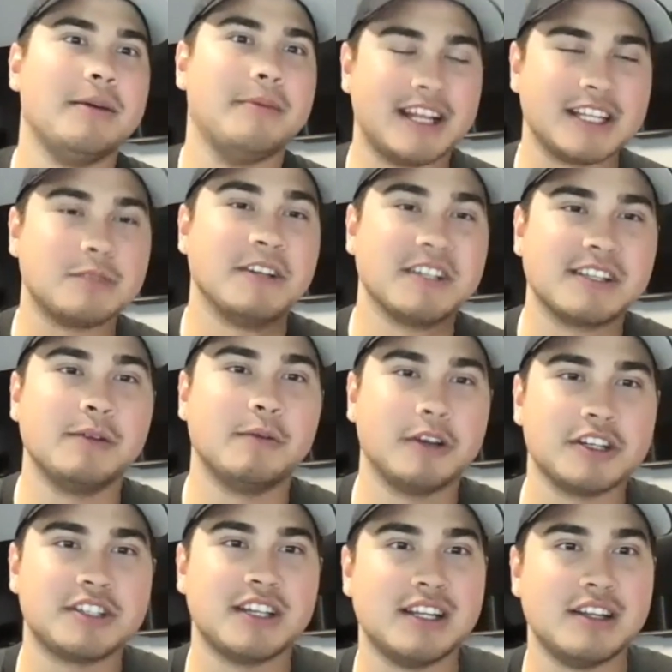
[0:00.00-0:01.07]
And that's basically what
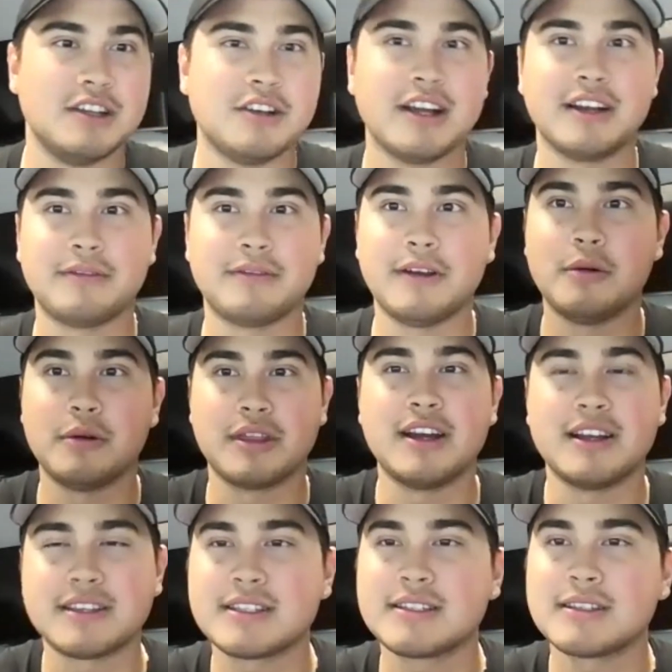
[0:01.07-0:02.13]
you're saying. You kind of fell with
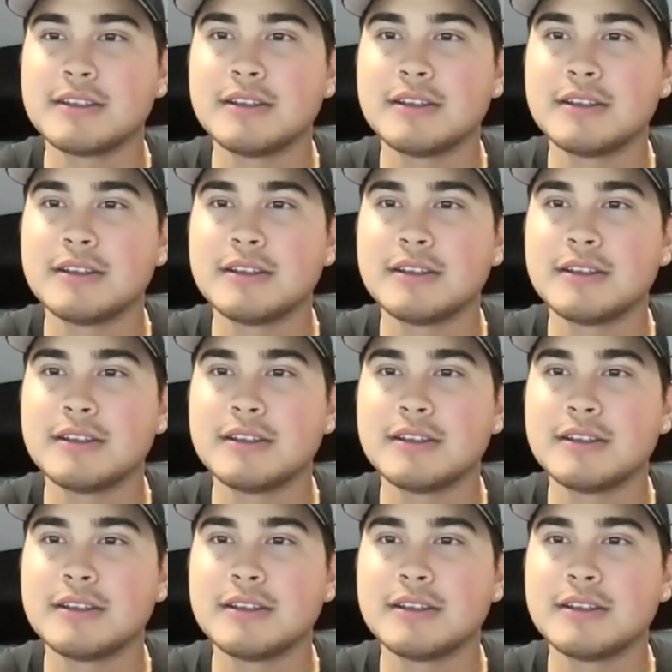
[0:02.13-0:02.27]
us.